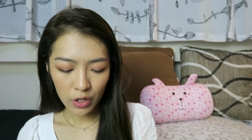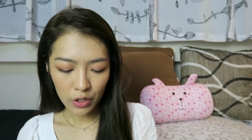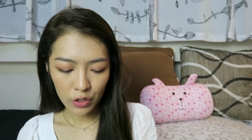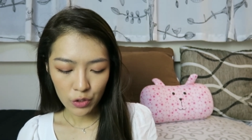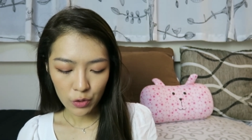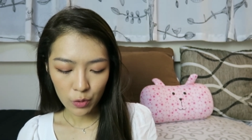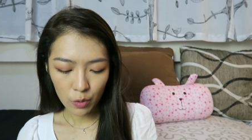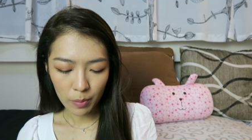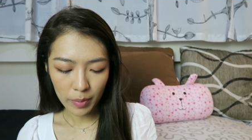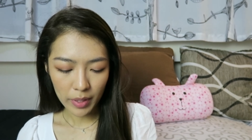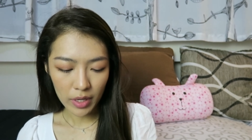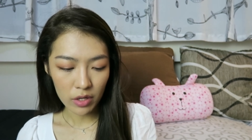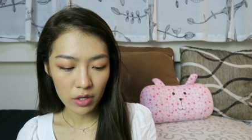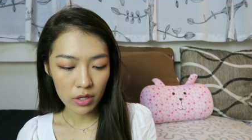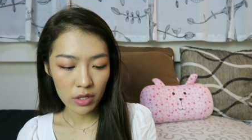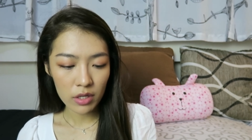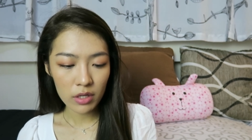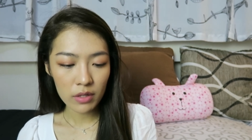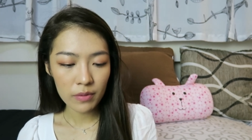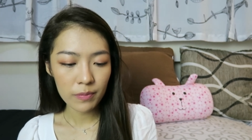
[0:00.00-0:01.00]
Know
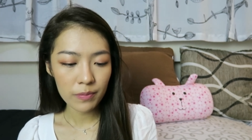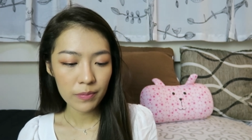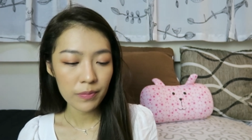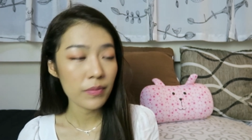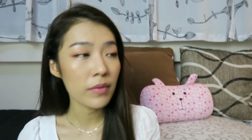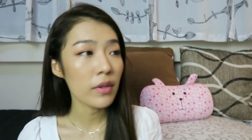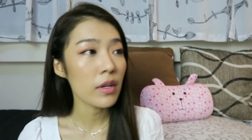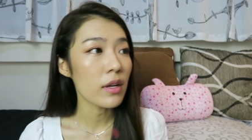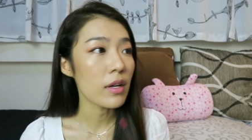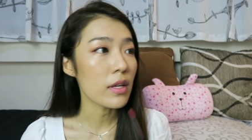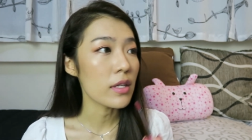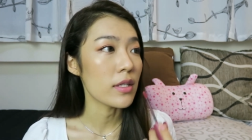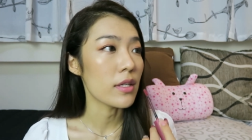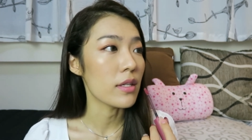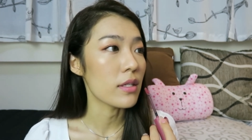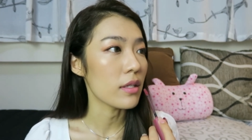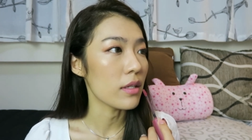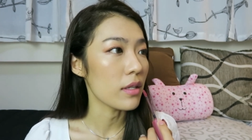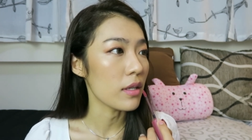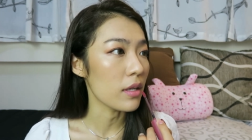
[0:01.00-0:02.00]
Better,
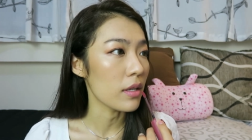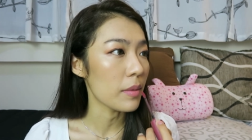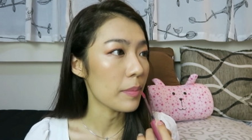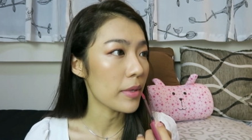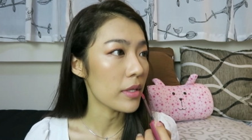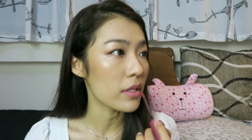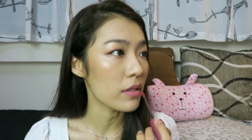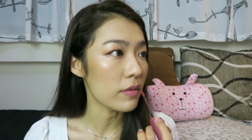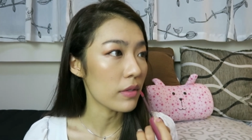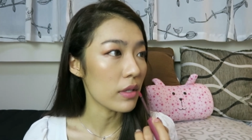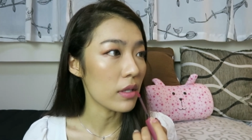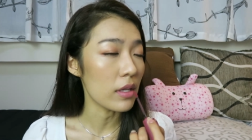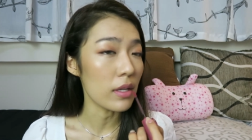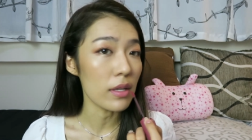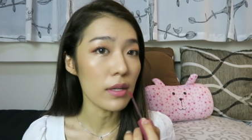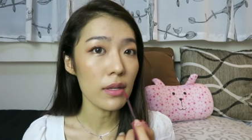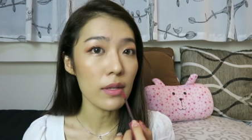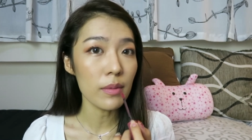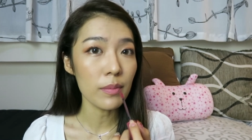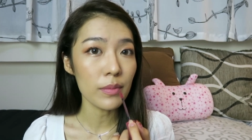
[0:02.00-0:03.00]
just in the inner parts of the
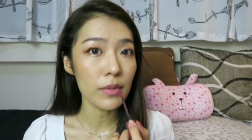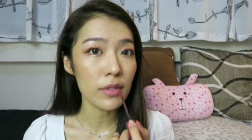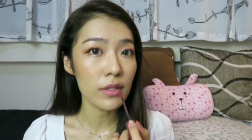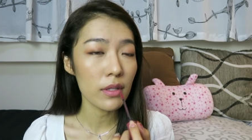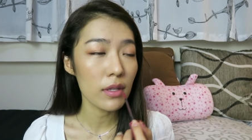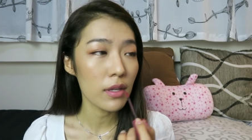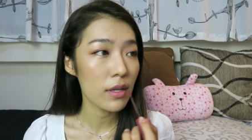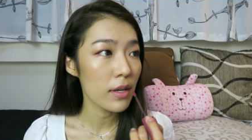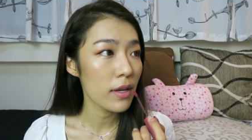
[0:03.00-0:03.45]
lips.